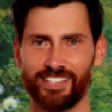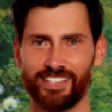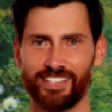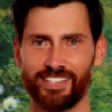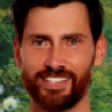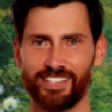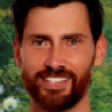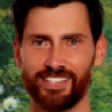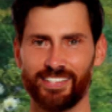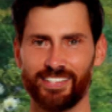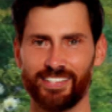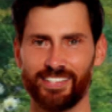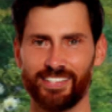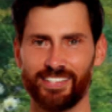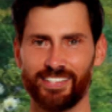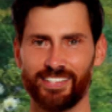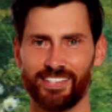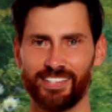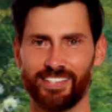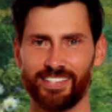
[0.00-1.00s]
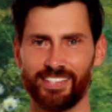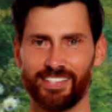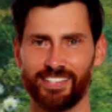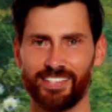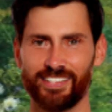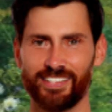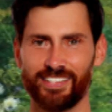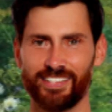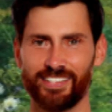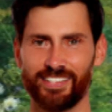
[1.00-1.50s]

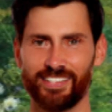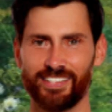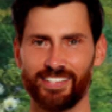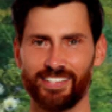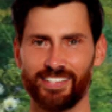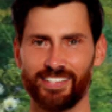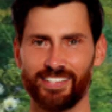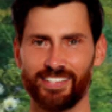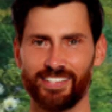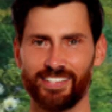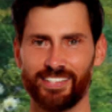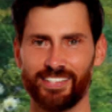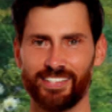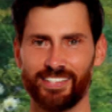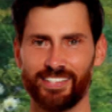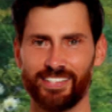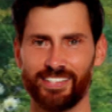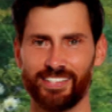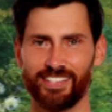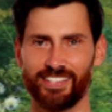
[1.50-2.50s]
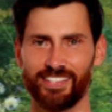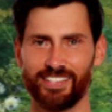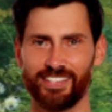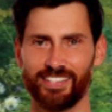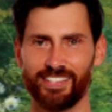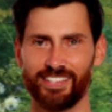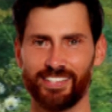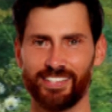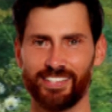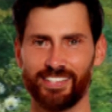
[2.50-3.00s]

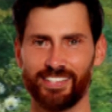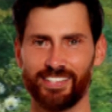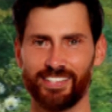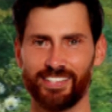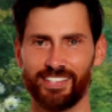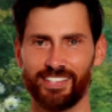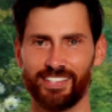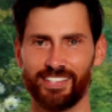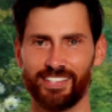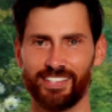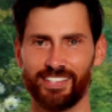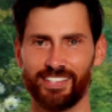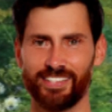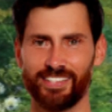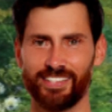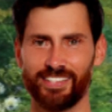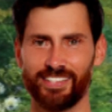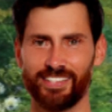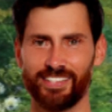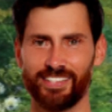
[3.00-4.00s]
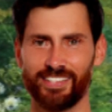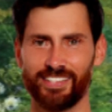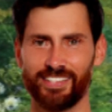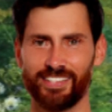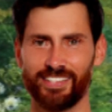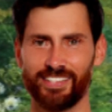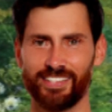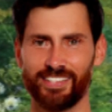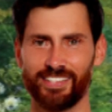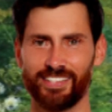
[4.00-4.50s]

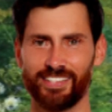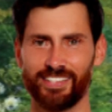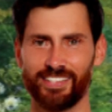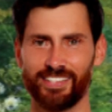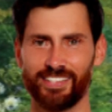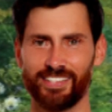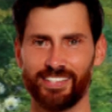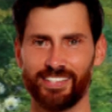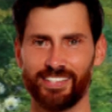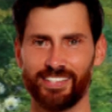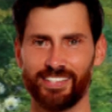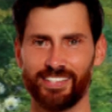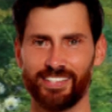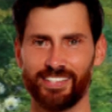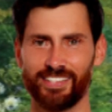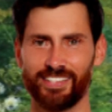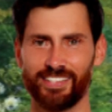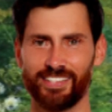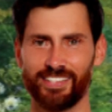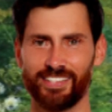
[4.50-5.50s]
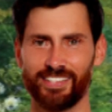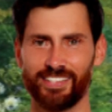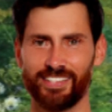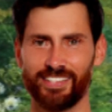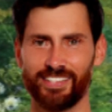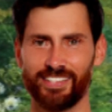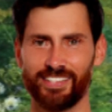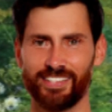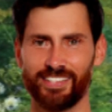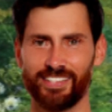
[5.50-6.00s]
This is a still picture; no speech is visible.